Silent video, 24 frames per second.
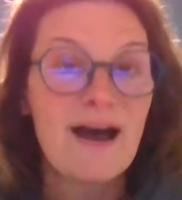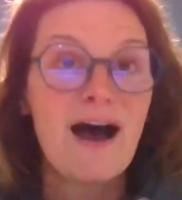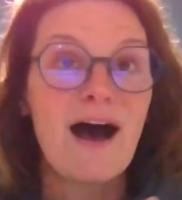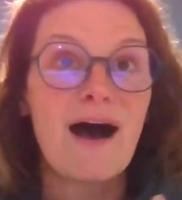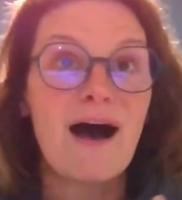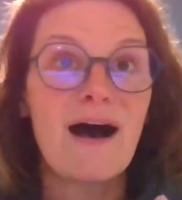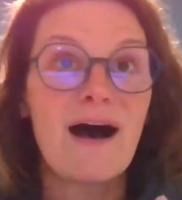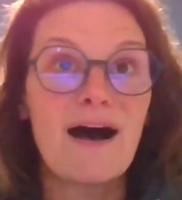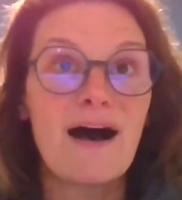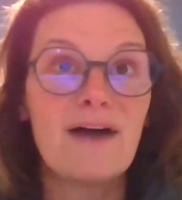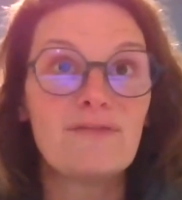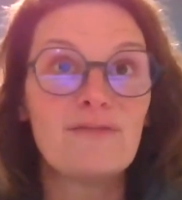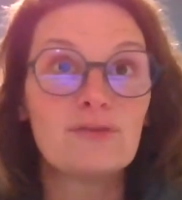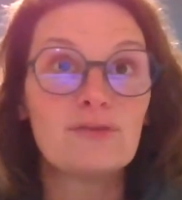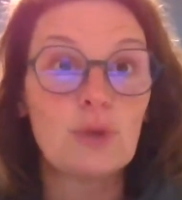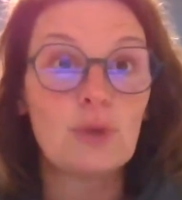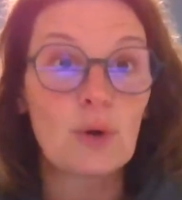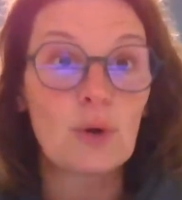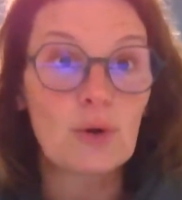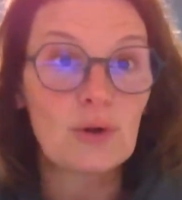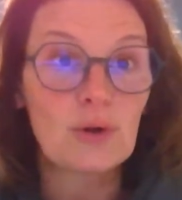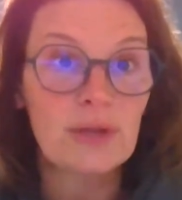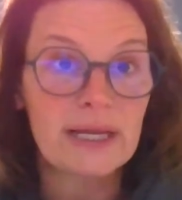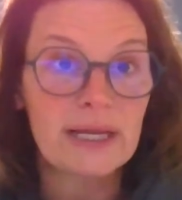of
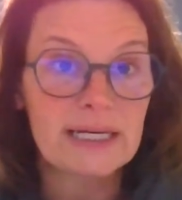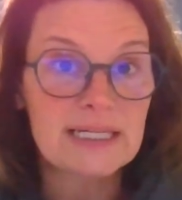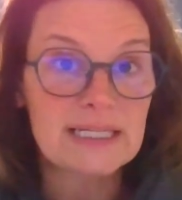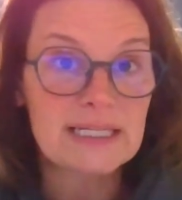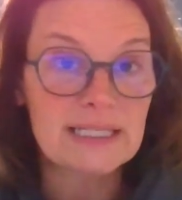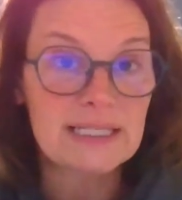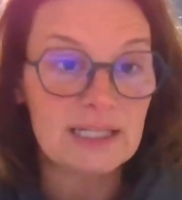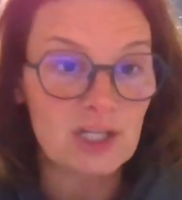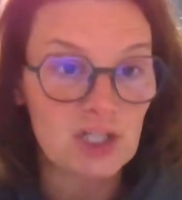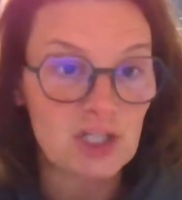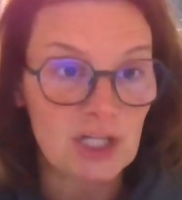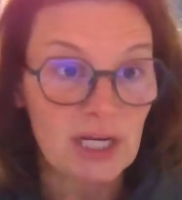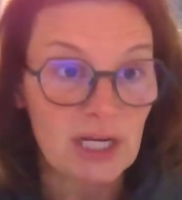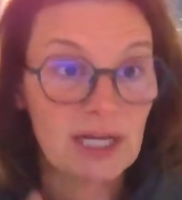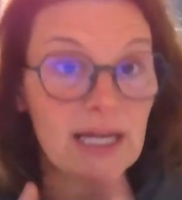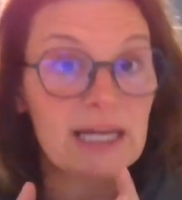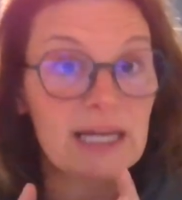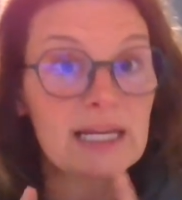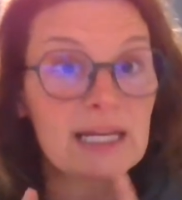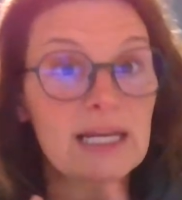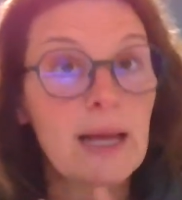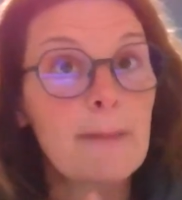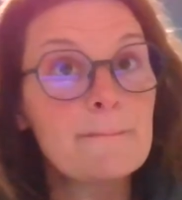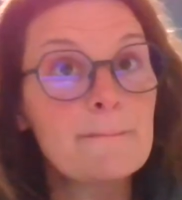local anesthesia
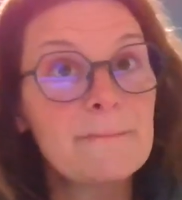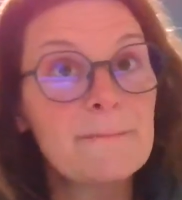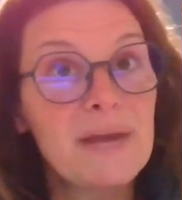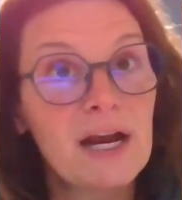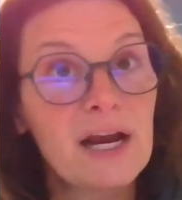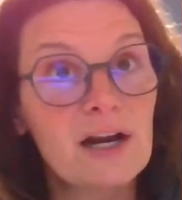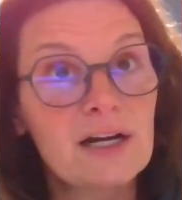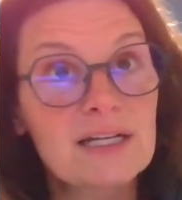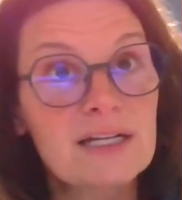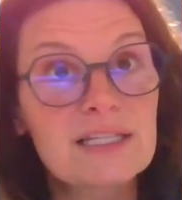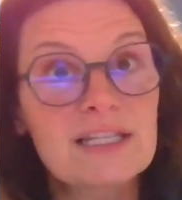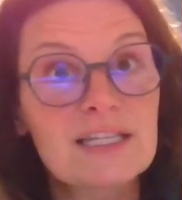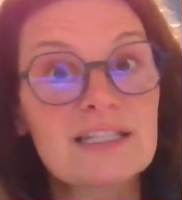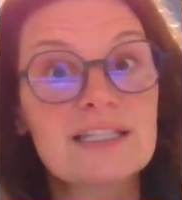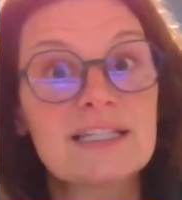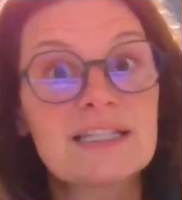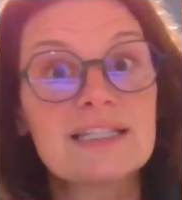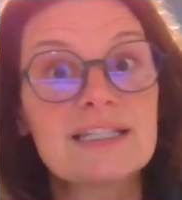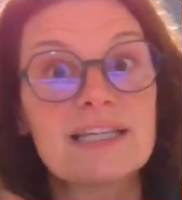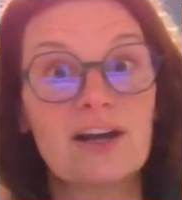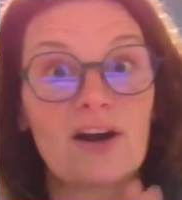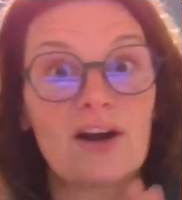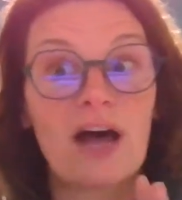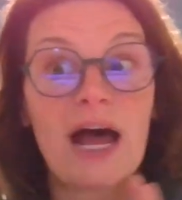in comparison to
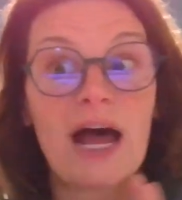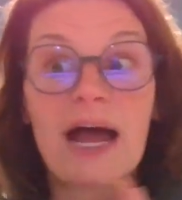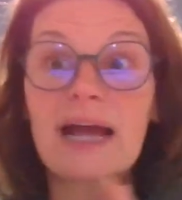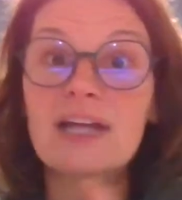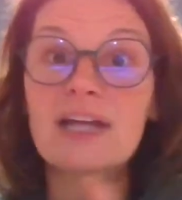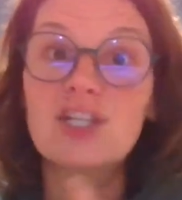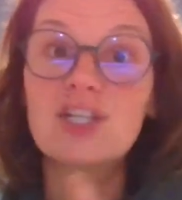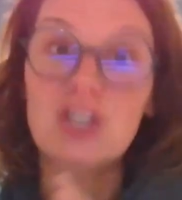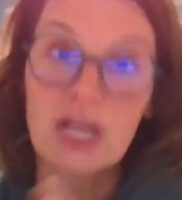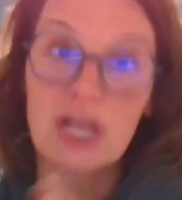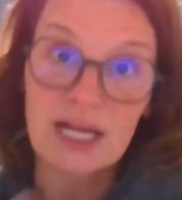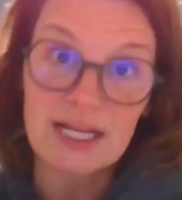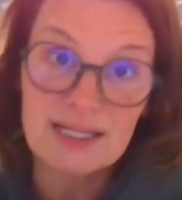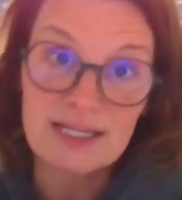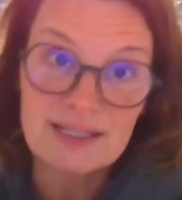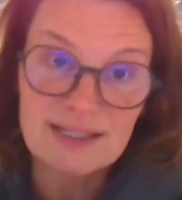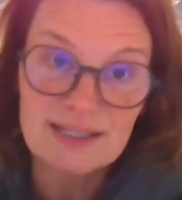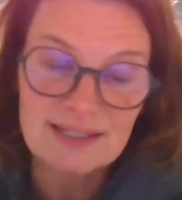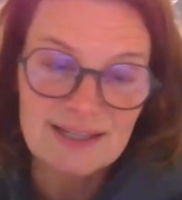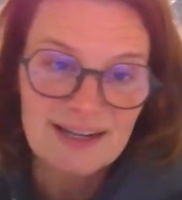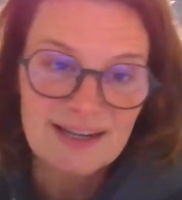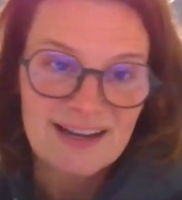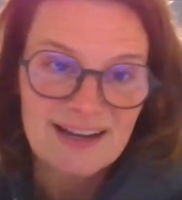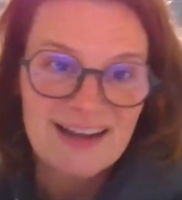dental
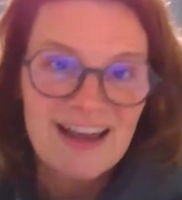hygienists'